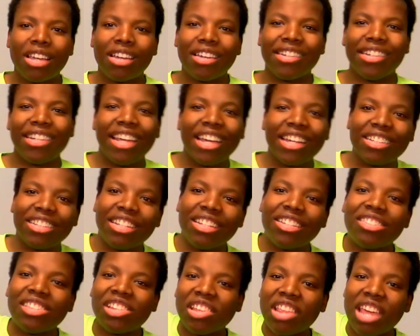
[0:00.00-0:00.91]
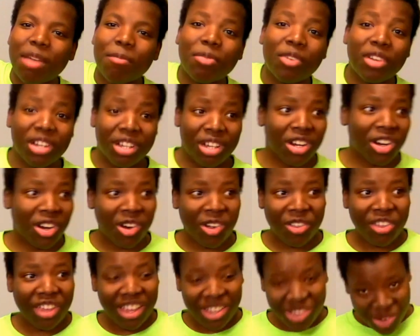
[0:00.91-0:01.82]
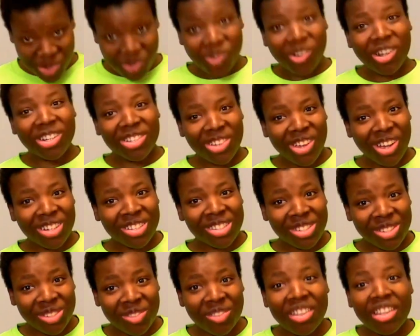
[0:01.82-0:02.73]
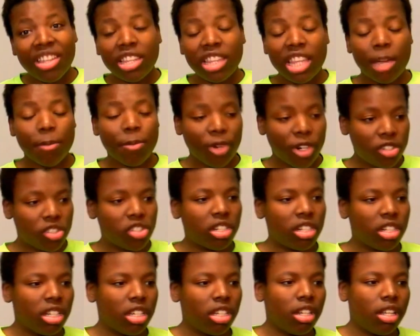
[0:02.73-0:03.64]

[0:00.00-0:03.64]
connected to that pretty girl that you want to talk to. That person